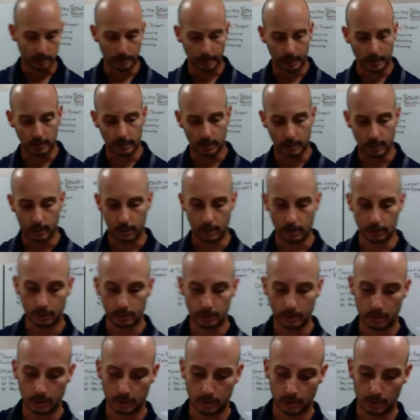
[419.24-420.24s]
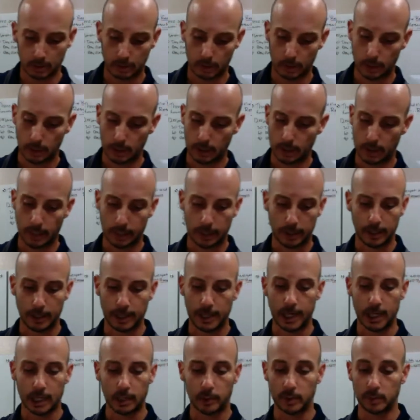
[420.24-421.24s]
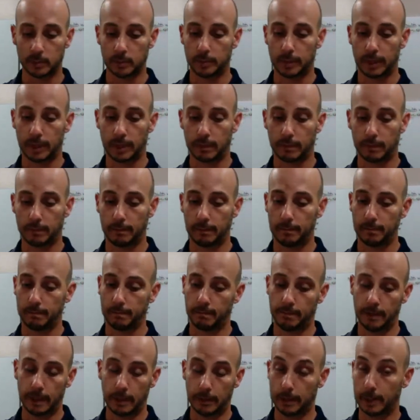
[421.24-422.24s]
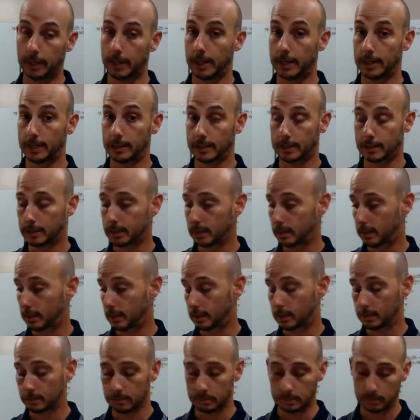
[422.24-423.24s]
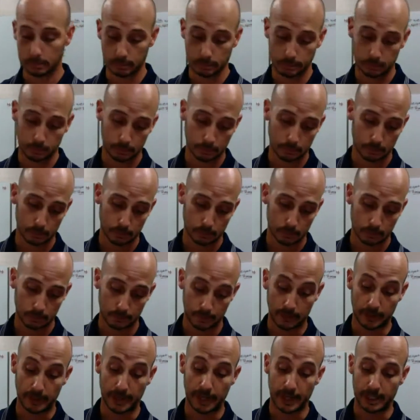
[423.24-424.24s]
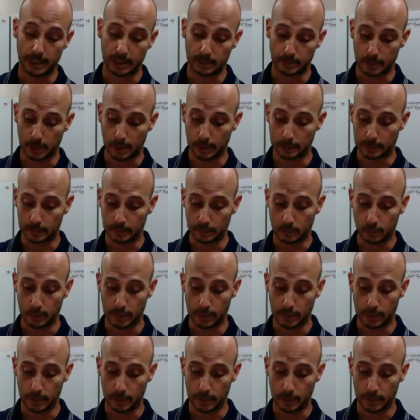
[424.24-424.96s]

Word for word: this, but these are, and I think Callaway's been making very nice, um, very handsome clubs for